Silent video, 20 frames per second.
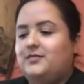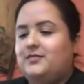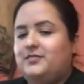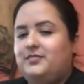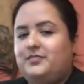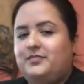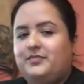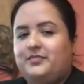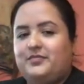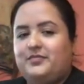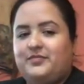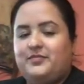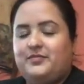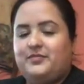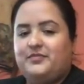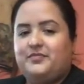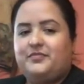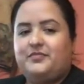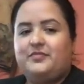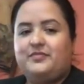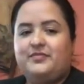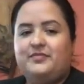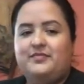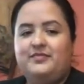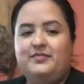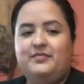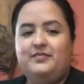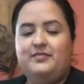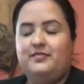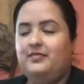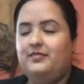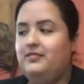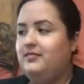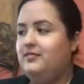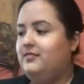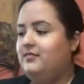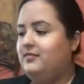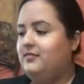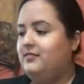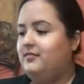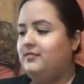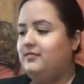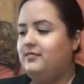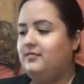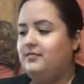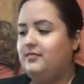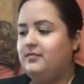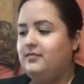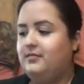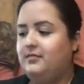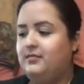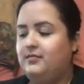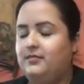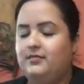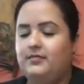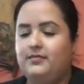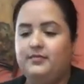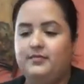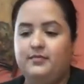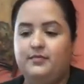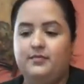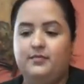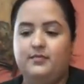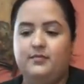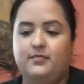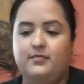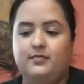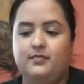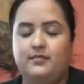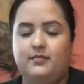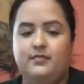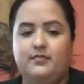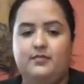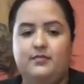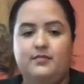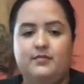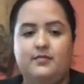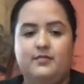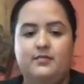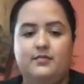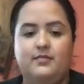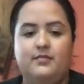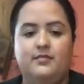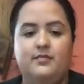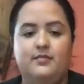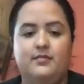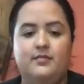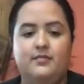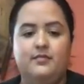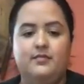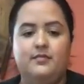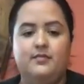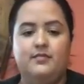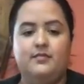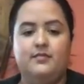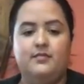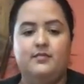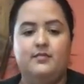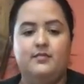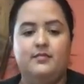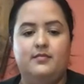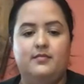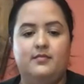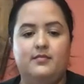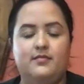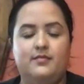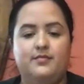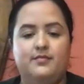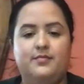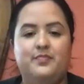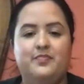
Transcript: (silent)